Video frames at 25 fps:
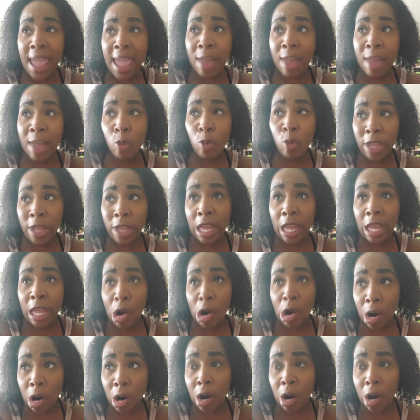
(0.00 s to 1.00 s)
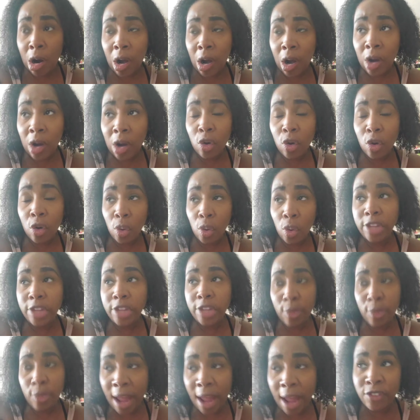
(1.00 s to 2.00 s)
and we are
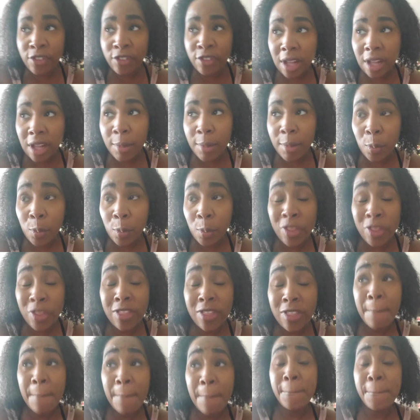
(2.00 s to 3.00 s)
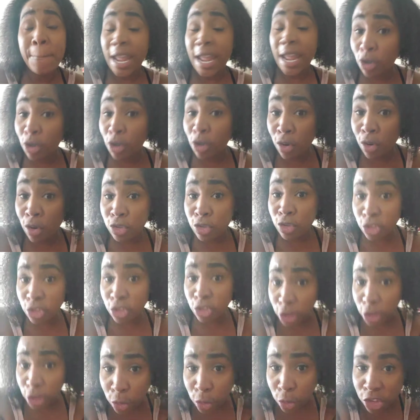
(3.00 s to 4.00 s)
going to have to come up with better
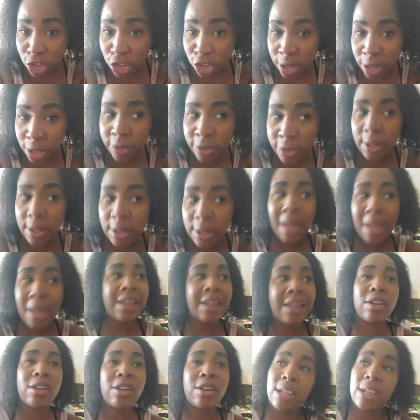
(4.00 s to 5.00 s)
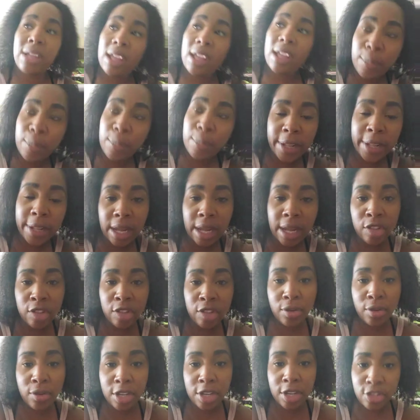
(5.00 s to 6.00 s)
solutions, and they're going to have to be
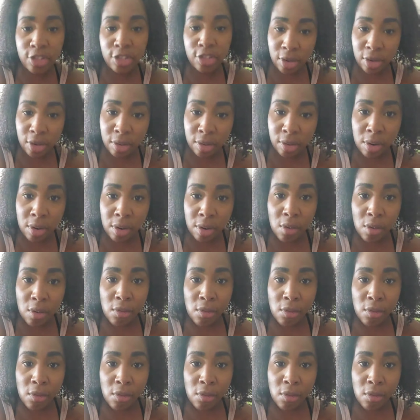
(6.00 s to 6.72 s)
non-traditional.